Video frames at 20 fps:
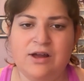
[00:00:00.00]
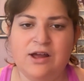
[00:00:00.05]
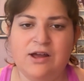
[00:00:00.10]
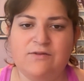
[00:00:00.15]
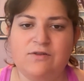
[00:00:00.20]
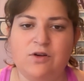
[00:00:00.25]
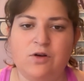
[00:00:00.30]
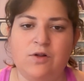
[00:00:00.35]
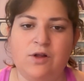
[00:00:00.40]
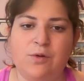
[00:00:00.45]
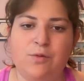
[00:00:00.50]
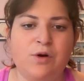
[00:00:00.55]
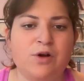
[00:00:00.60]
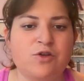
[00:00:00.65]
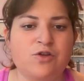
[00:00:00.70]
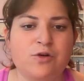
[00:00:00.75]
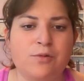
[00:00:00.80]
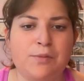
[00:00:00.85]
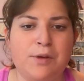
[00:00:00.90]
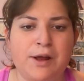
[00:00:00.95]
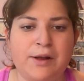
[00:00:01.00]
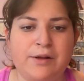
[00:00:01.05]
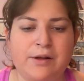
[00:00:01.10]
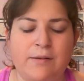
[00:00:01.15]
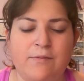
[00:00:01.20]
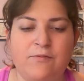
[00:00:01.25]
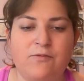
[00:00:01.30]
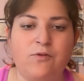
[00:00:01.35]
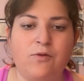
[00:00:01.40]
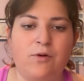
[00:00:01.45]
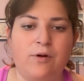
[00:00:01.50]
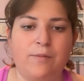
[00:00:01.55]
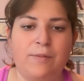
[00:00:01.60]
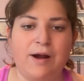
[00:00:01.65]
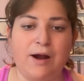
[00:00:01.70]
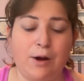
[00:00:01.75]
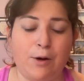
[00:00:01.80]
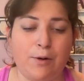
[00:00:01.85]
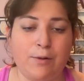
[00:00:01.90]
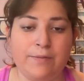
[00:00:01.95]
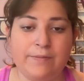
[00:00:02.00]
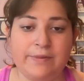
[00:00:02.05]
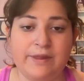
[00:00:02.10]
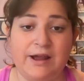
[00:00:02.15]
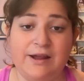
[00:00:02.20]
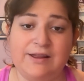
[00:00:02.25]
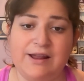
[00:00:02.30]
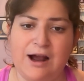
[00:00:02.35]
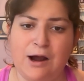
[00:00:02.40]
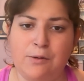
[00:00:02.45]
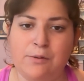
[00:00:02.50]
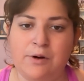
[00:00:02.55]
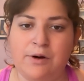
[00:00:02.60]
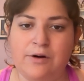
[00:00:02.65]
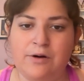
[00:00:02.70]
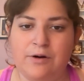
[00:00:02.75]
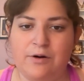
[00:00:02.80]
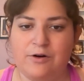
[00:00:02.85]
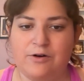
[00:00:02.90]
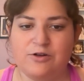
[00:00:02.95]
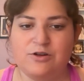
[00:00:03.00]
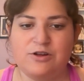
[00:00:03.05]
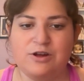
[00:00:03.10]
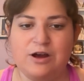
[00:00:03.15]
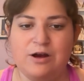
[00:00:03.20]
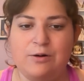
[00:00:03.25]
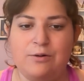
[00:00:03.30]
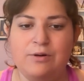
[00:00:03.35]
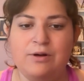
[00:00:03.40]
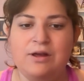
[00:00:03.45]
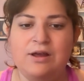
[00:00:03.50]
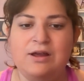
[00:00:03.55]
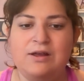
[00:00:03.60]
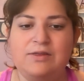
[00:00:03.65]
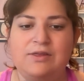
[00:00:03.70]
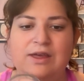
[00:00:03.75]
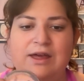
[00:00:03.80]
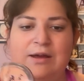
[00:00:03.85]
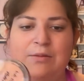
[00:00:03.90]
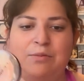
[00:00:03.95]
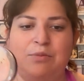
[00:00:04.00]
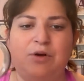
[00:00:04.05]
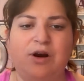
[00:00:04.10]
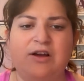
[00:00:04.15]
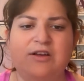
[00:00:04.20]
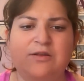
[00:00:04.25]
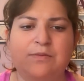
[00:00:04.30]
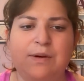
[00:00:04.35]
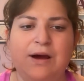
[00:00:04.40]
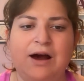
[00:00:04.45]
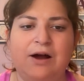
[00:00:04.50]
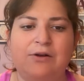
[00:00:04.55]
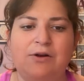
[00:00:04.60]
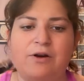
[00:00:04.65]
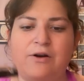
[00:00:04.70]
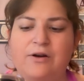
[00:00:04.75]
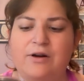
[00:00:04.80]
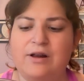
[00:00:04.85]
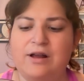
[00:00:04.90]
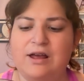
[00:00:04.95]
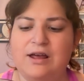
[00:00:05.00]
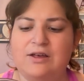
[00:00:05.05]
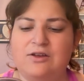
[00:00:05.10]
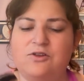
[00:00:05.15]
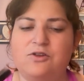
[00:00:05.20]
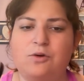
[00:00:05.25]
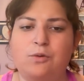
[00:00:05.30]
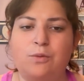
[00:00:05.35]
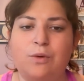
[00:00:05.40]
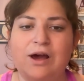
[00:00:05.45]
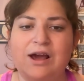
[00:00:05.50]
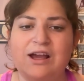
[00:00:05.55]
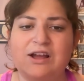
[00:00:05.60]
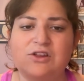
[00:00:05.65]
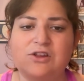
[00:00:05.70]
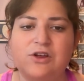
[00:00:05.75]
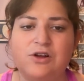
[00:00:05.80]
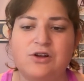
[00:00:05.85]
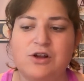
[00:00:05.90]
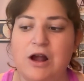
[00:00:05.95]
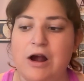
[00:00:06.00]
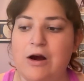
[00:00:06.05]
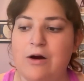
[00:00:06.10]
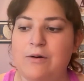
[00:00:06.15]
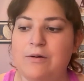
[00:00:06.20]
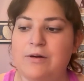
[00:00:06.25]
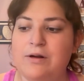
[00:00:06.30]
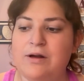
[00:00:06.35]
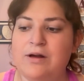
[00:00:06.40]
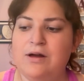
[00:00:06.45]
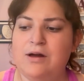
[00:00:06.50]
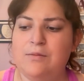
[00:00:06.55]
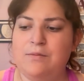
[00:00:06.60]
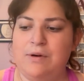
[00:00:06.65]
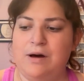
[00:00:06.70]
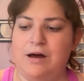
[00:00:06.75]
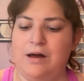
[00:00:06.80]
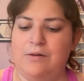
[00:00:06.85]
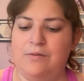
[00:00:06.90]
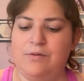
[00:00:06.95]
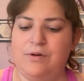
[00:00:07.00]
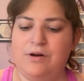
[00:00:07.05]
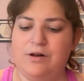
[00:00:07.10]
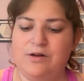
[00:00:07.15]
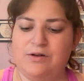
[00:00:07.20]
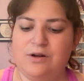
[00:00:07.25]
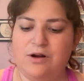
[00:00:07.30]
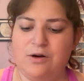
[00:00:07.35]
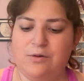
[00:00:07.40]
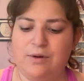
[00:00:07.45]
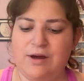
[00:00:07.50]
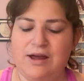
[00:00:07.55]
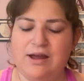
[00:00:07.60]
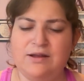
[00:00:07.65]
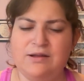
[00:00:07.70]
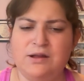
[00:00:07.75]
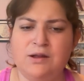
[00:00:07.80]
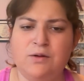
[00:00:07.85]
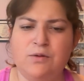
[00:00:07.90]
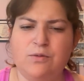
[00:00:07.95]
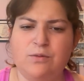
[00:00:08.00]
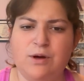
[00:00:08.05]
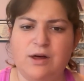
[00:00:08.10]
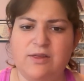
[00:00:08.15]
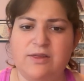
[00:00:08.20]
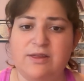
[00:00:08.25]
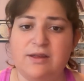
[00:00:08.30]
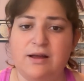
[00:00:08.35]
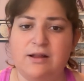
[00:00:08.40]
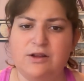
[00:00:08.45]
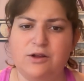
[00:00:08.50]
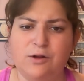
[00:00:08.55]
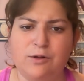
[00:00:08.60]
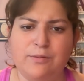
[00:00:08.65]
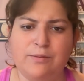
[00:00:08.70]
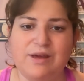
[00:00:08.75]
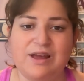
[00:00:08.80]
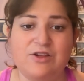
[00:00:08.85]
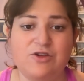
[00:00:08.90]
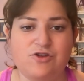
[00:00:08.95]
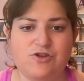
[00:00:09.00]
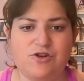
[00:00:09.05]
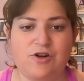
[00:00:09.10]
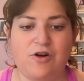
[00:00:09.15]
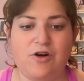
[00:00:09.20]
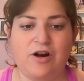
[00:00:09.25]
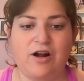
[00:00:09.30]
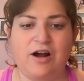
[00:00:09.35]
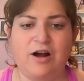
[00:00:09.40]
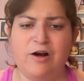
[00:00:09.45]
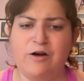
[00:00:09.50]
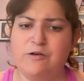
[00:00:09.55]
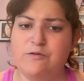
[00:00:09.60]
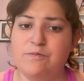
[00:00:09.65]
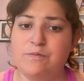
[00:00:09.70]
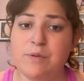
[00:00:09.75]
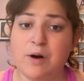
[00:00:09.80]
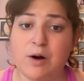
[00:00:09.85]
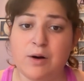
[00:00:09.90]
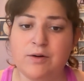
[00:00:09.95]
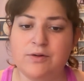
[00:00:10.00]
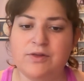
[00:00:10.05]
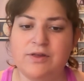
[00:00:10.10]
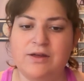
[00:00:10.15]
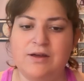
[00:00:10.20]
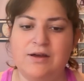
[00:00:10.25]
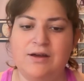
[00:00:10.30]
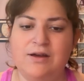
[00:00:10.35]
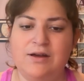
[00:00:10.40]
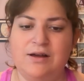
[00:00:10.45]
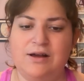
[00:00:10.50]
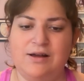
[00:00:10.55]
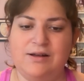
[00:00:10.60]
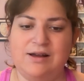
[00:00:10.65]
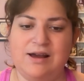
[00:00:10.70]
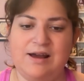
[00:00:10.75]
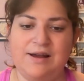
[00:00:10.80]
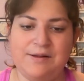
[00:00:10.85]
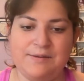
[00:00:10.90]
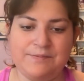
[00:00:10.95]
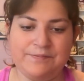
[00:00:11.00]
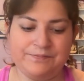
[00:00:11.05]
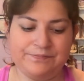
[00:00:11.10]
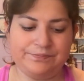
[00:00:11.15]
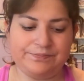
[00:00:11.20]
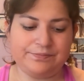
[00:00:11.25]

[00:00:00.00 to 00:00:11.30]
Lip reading: If you only want your makeup for about an hour or so, then pressed powder is the way to go. But we're going to go in with a little mixture of both. Again,